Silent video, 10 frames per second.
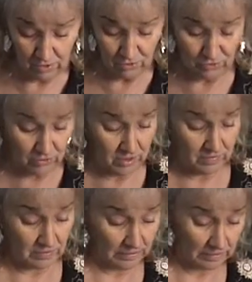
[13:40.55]
so that
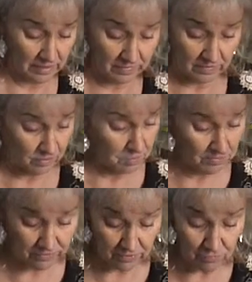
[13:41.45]
it's a little less
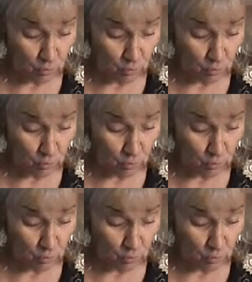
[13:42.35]
expensive.